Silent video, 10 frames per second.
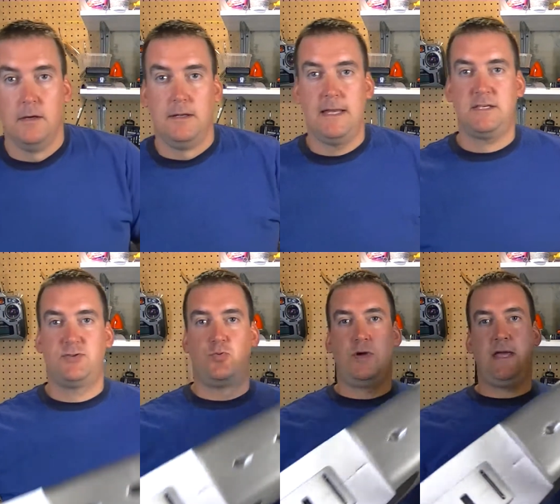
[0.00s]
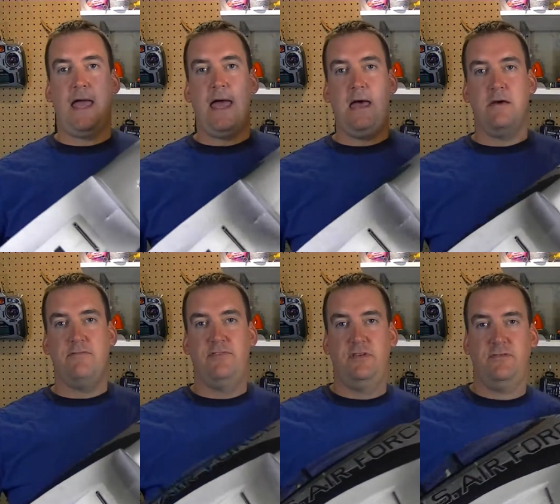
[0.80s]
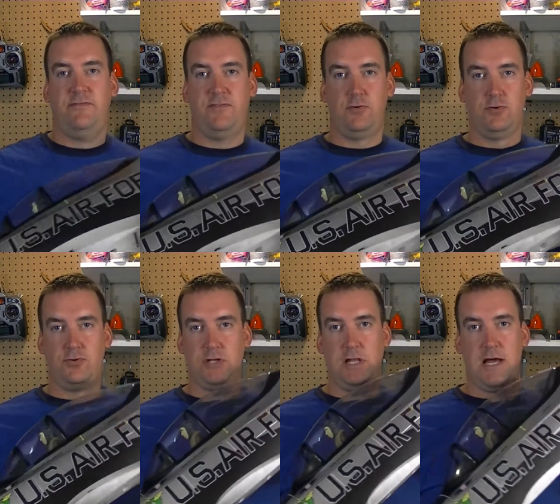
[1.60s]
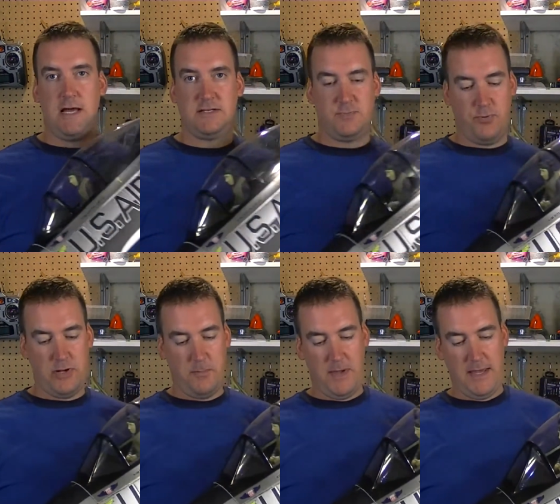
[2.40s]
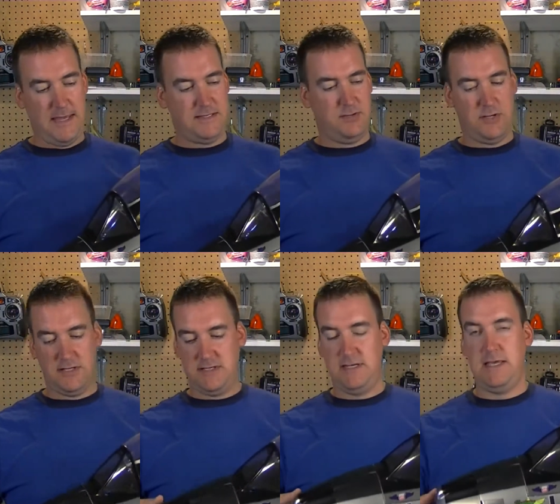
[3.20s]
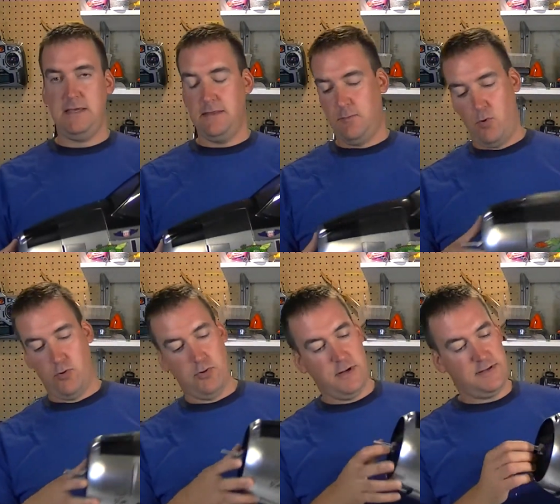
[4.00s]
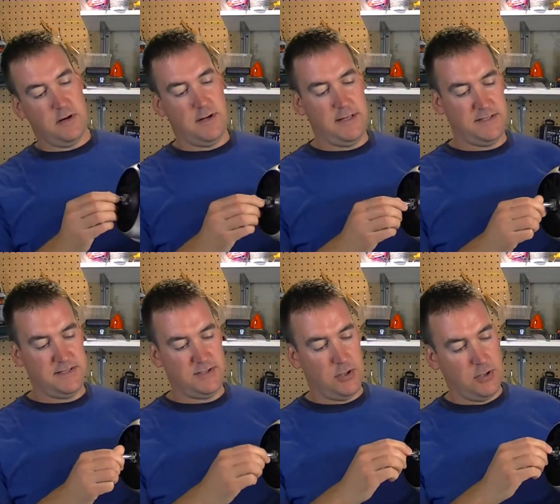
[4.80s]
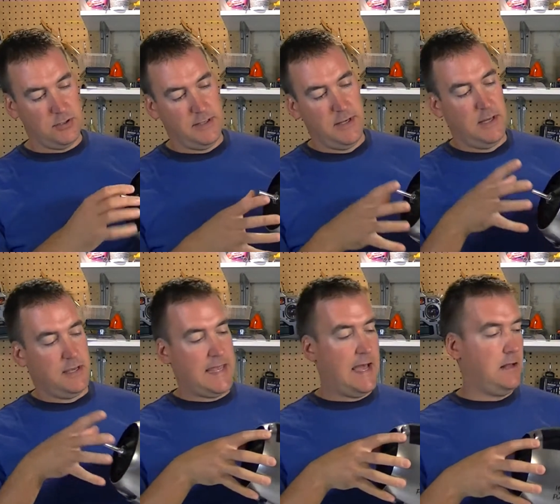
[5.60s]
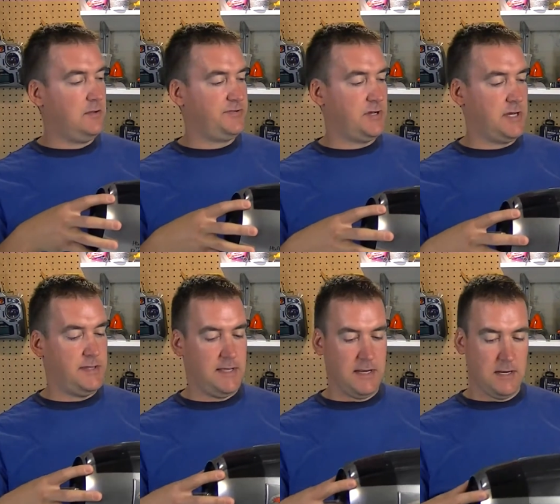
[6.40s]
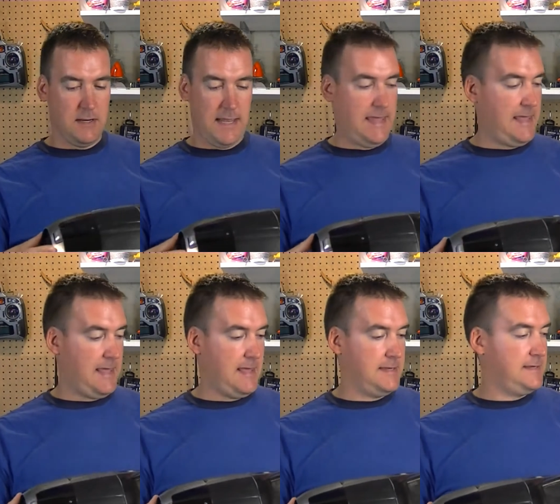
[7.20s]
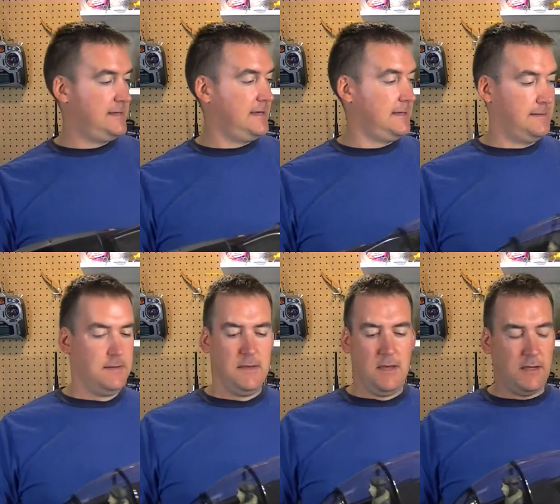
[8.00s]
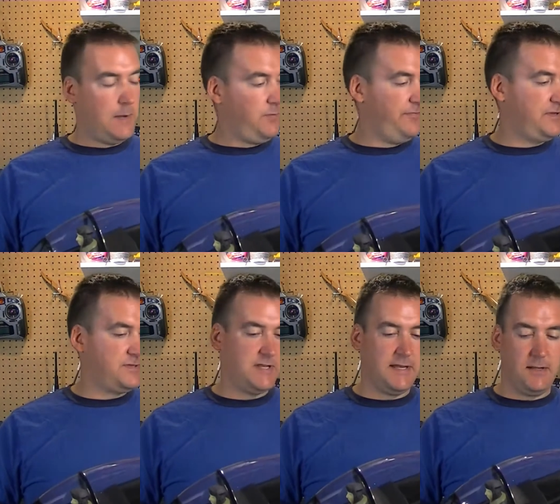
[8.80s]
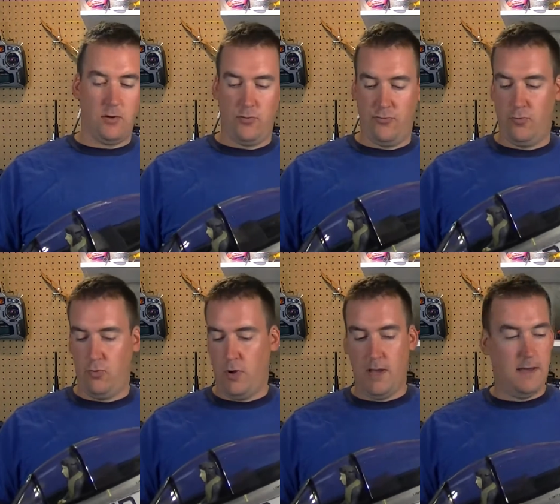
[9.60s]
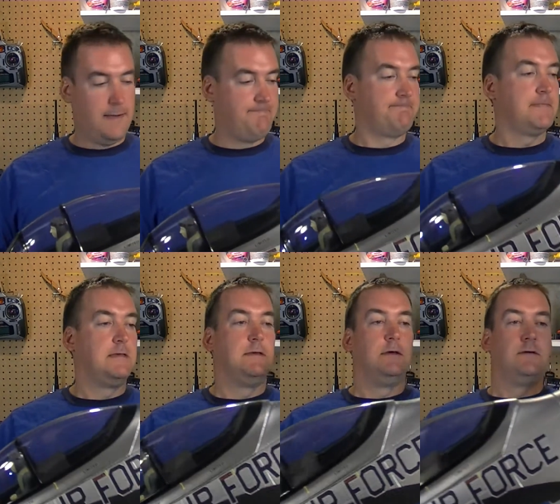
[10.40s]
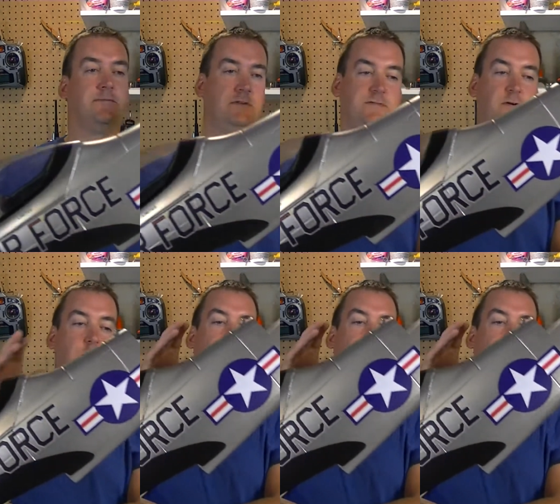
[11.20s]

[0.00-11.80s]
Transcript: Next we have the fuselage. Pretty big, as you can see. The motor is already installed. Cowls on there, and a couple features I'm going to go through. First of all,